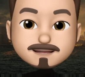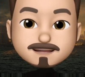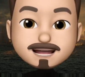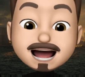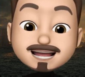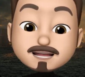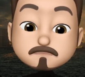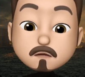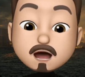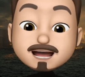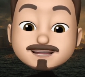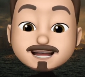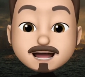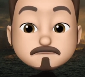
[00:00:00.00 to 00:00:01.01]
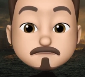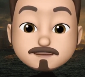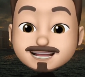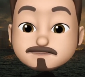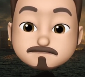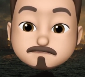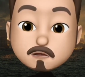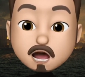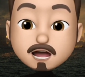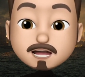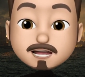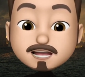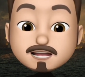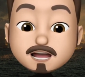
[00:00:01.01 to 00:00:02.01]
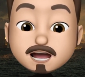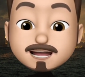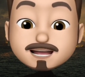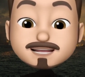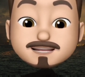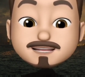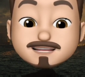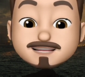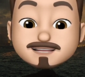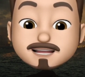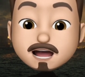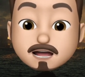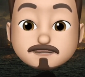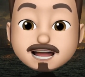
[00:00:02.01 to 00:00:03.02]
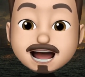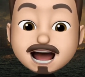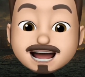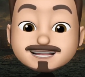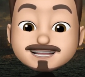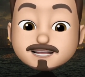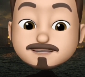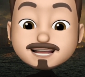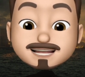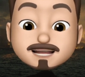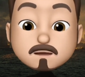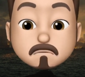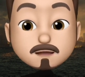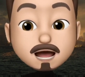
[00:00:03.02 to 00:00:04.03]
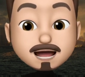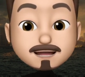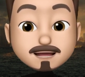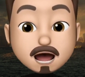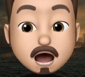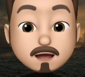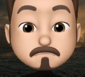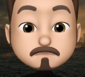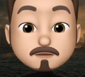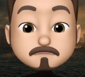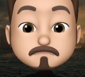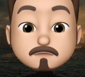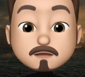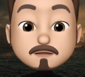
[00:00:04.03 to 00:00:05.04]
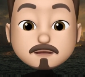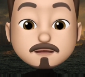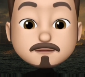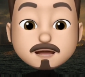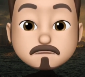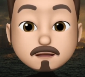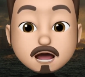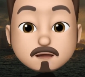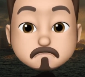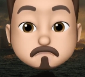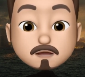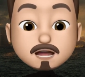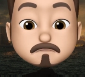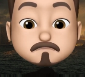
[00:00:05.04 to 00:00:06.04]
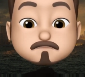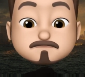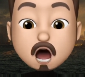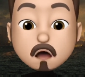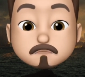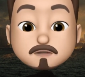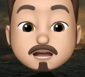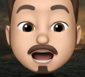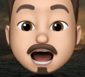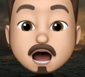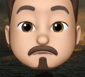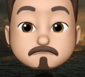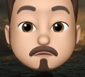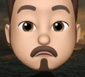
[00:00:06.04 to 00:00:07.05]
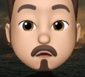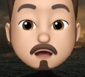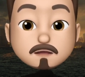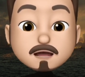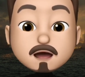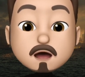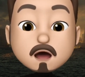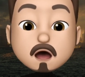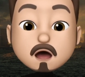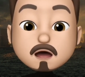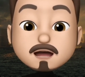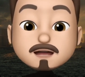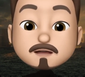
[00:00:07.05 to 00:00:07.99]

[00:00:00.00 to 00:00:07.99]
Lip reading: Cast-wise, everybody's rock solid. Half the cast don't need to be there, but at least they make a pretty rousing effort while they are.